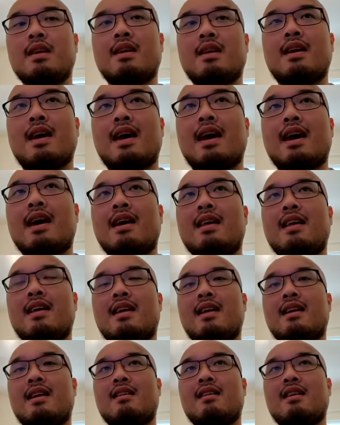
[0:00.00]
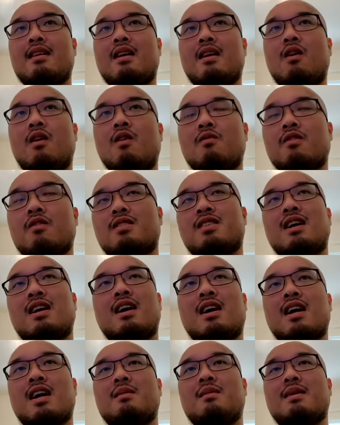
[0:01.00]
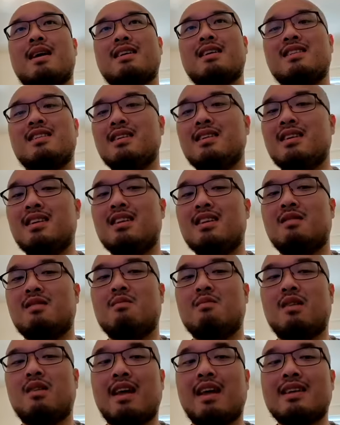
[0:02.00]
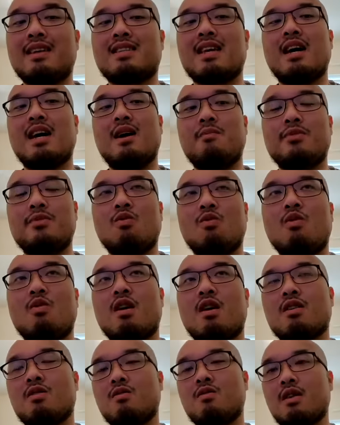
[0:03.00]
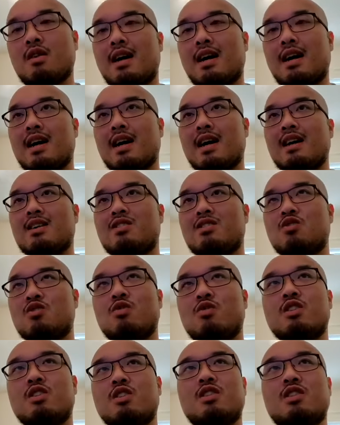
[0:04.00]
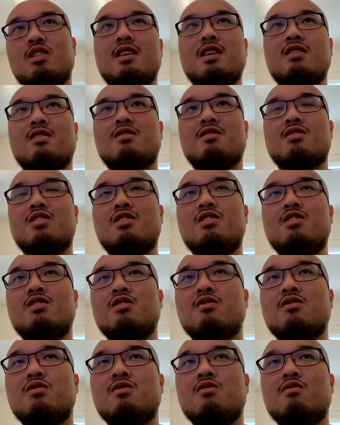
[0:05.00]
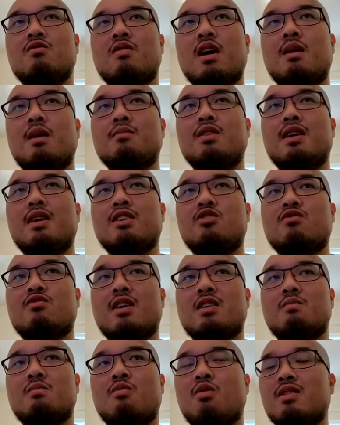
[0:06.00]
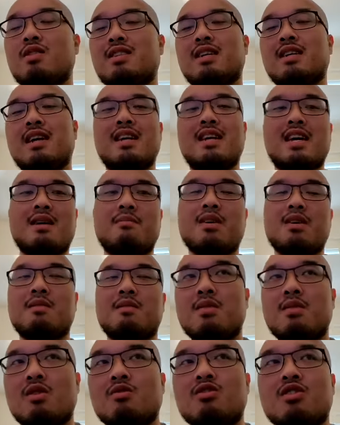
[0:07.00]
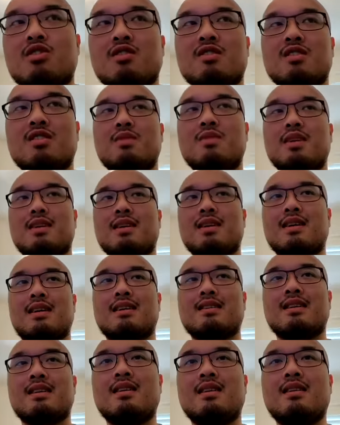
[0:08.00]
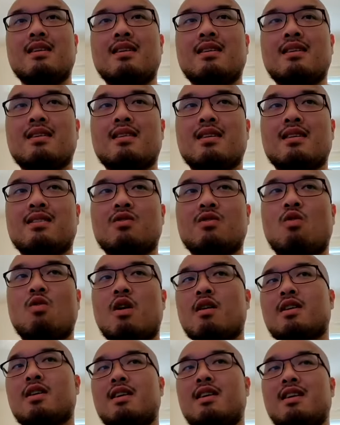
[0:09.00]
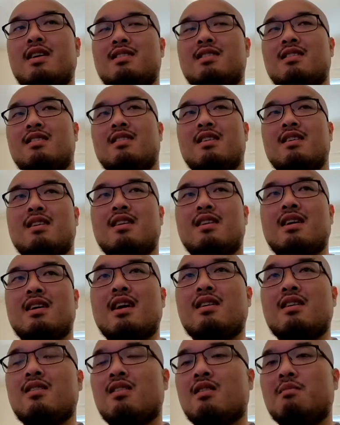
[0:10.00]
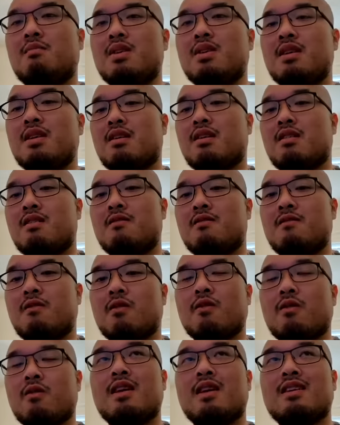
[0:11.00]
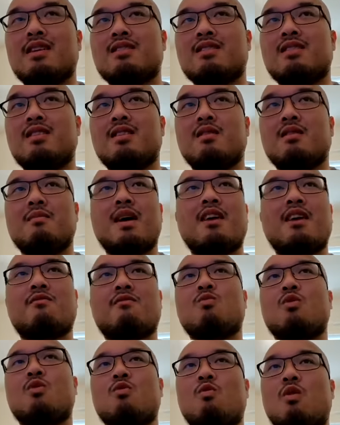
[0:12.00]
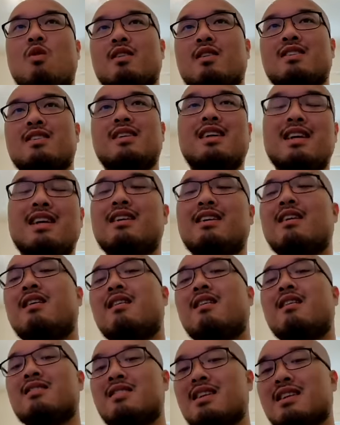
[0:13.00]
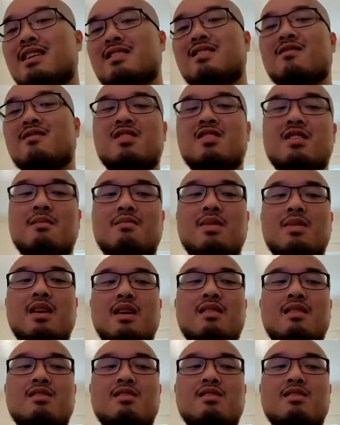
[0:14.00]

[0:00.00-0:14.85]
And then over time, as he needed less help to walk, I switched gears to help address more dynamic motions because walking isn't the end all be all for things. You know, everyone walks in context of something.